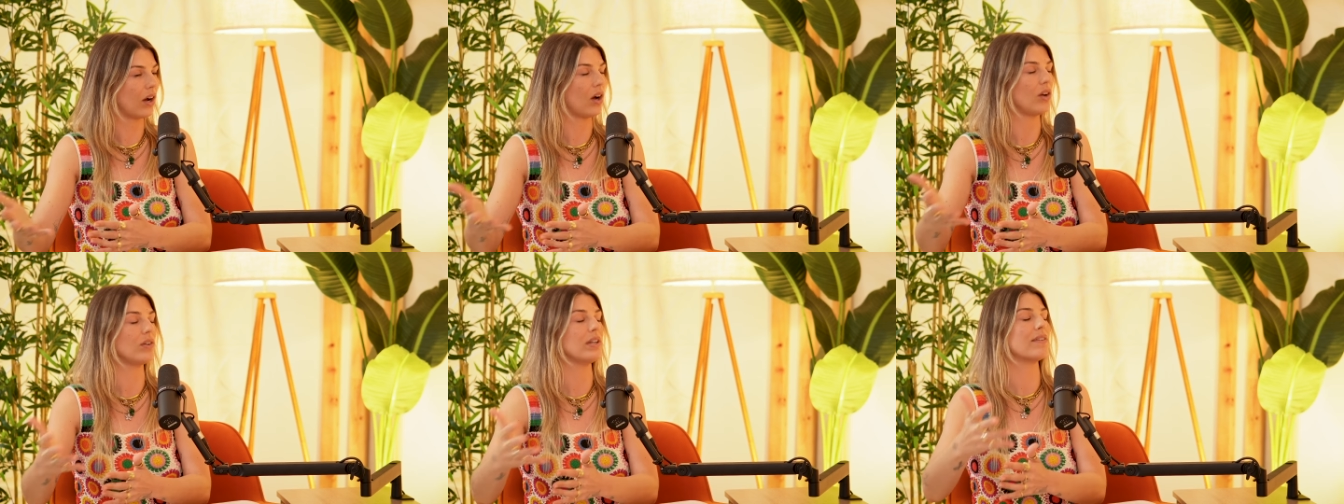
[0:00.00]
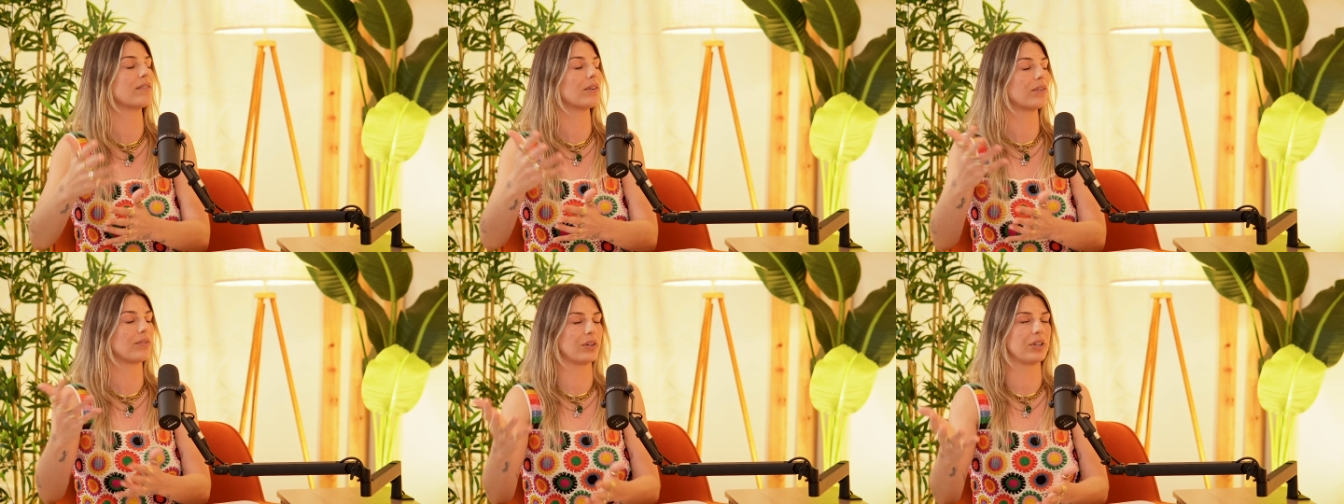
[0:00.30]
I'll
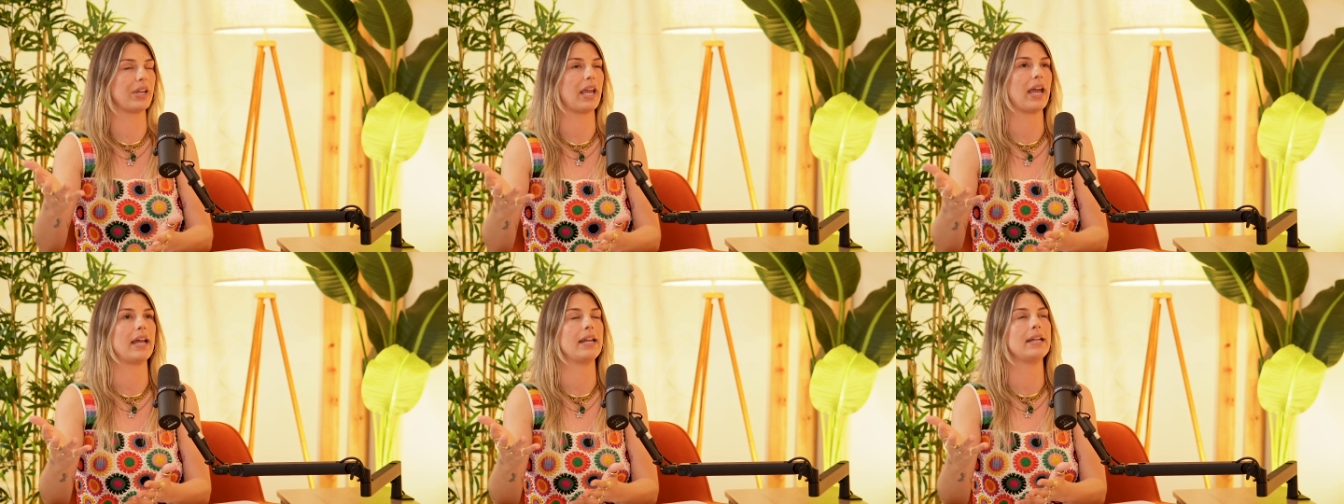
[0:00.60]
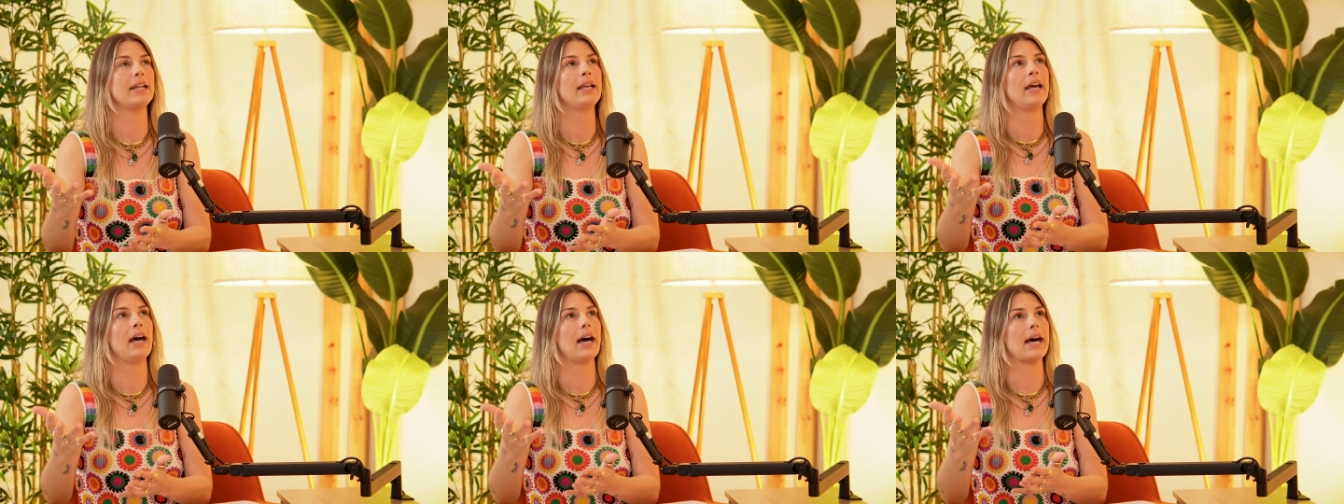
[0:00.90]
never
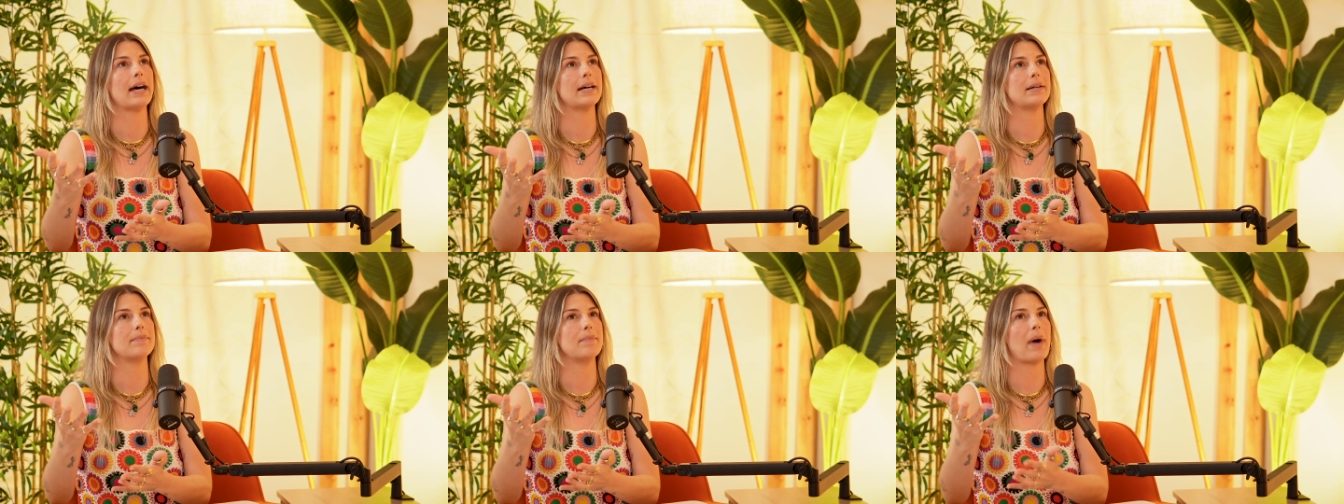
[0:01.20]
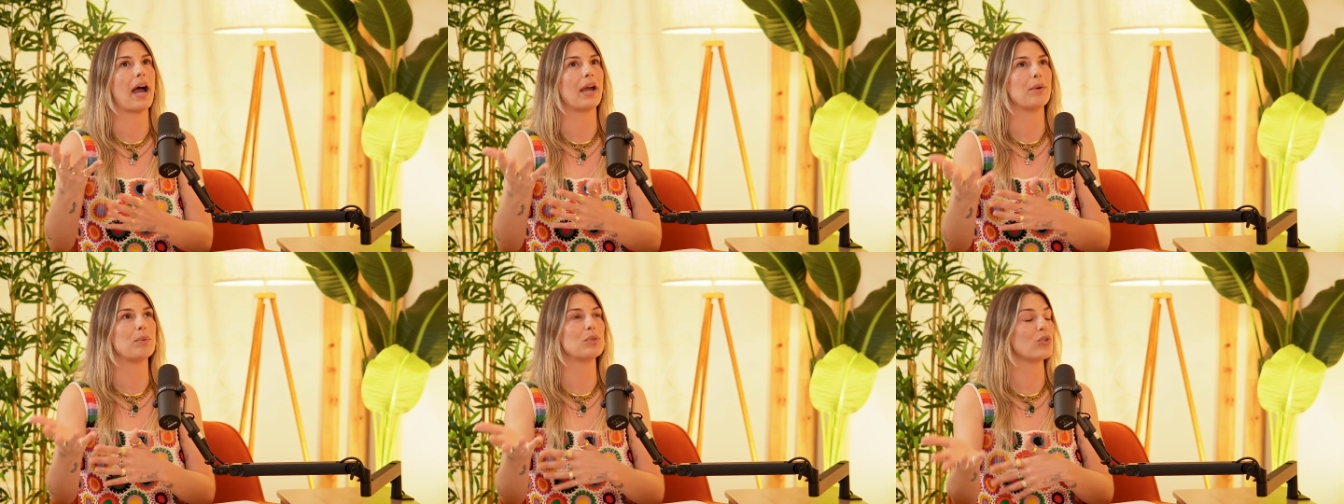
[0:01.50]
forget, um,
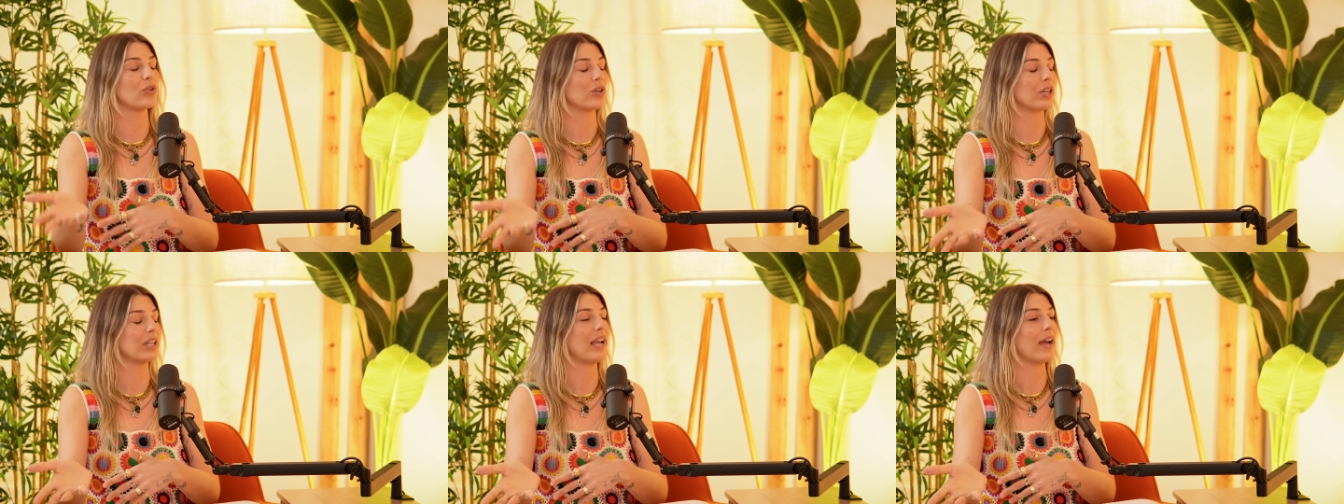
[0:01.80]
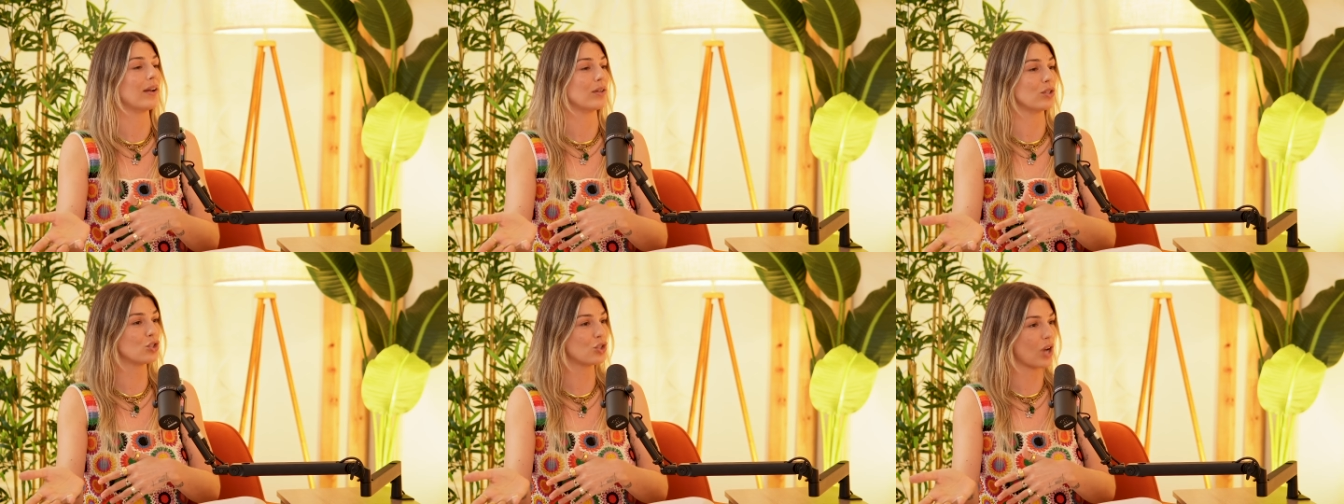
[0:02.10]
I was learning
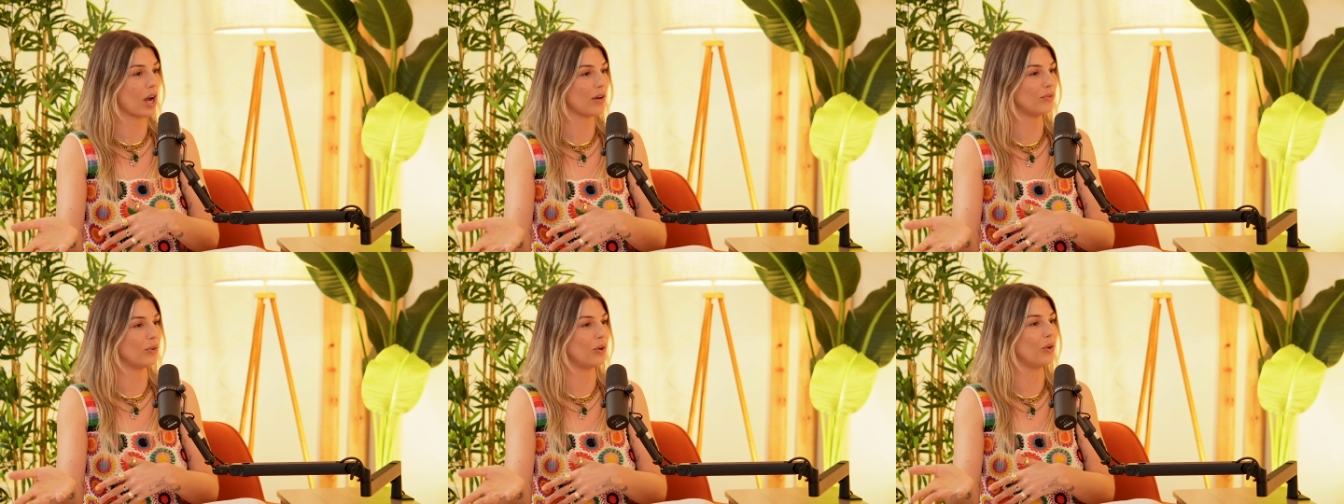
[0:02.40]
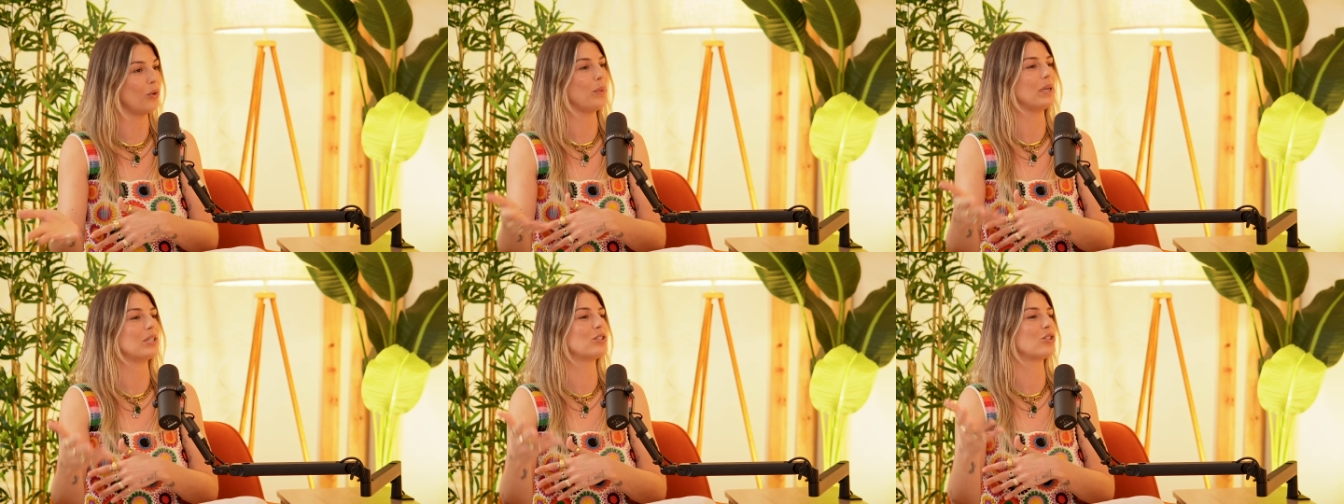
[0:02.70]
how to
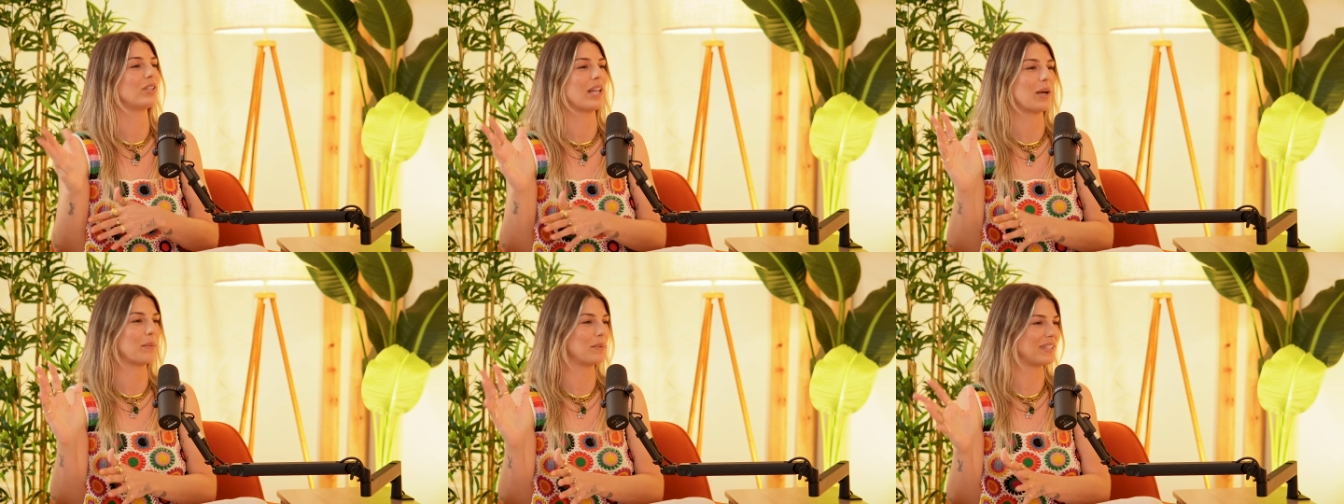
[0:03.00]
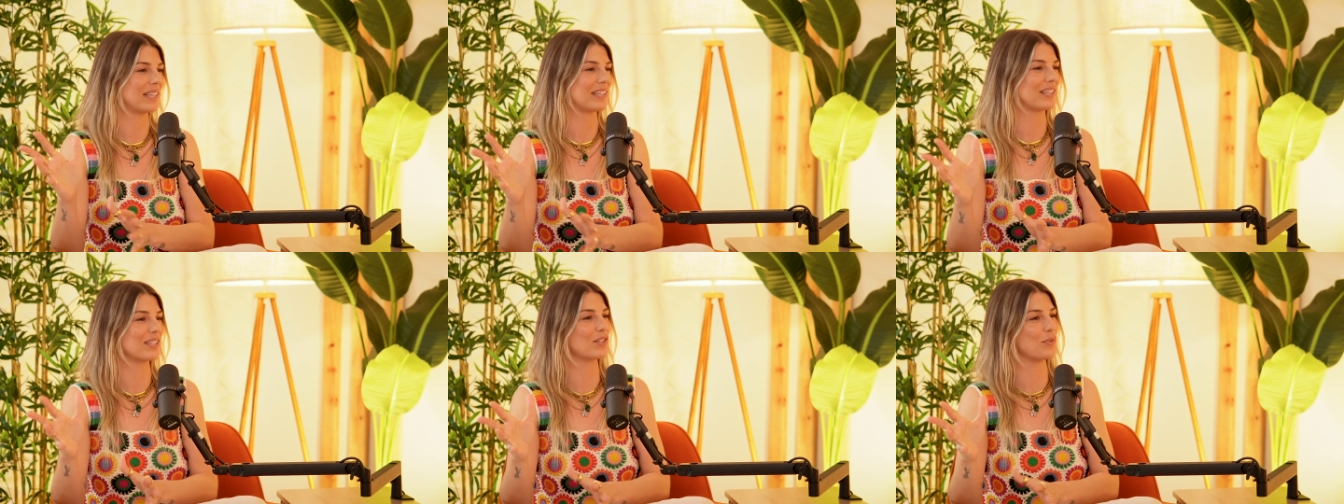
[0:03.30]
shuffle, which that was
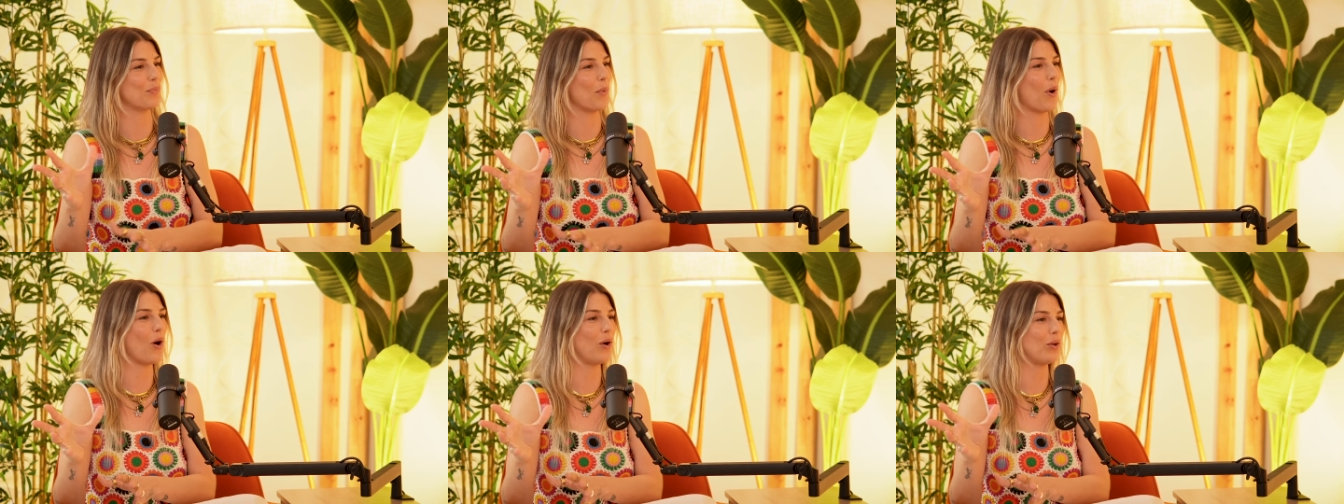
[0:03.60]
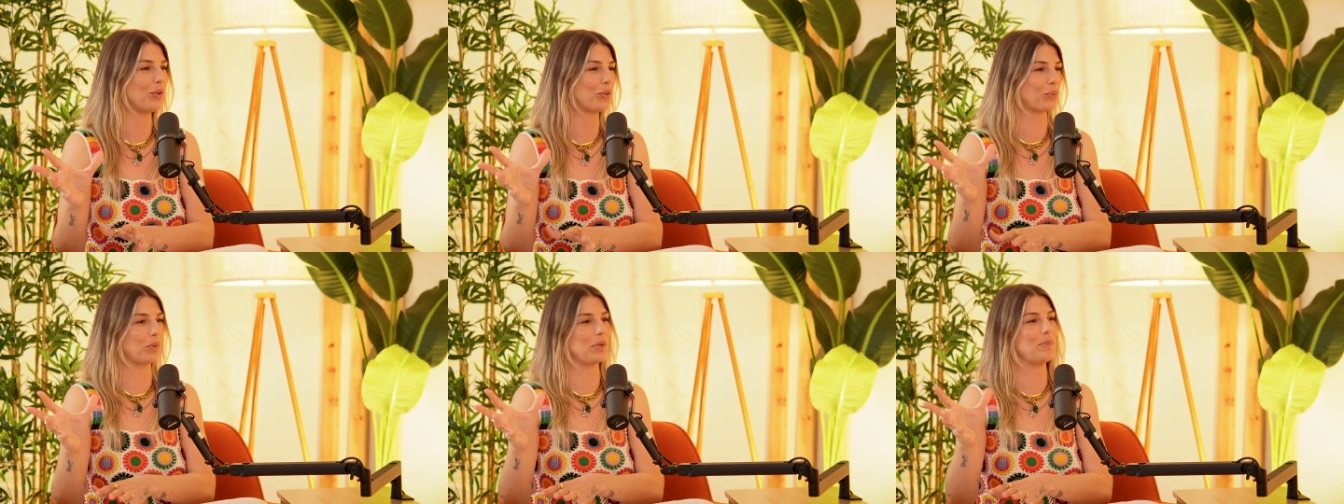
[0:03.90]
like a small
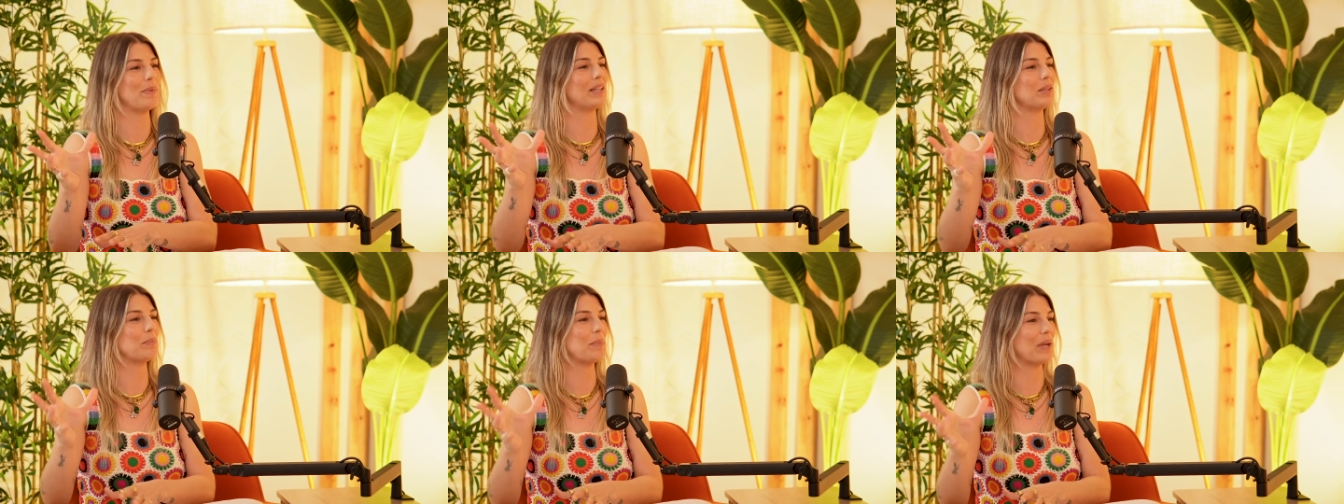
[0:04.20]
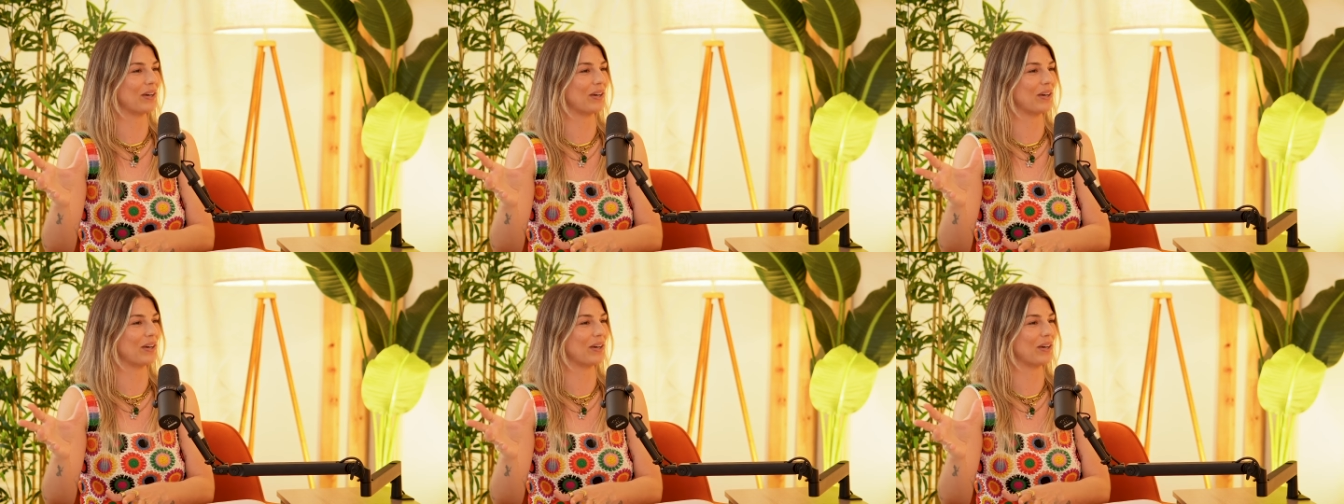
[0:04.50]
three month